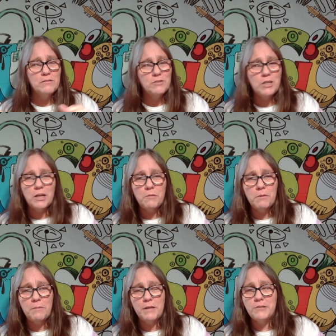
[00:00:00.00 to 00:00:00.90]
check out my
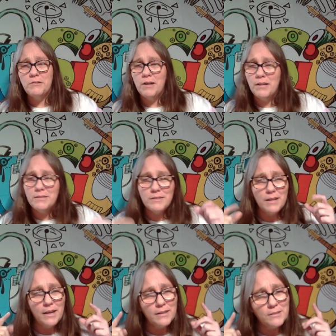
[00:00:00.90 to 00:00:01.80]
Patreons,
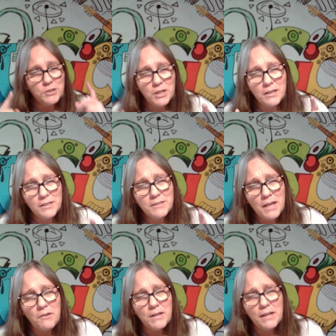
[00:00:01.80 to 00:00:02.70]
and check us
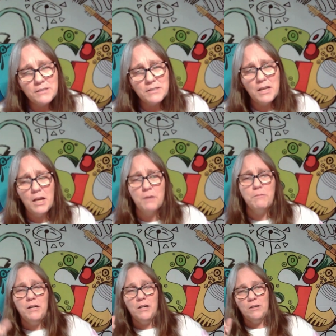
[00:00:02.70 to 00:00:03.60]
out next time.
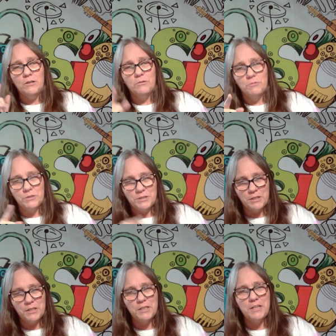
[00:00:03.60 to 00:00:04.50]
We'll see
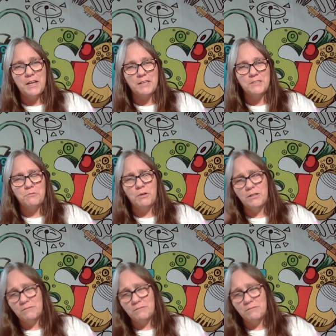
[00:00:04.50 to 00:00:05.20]
you in the next one.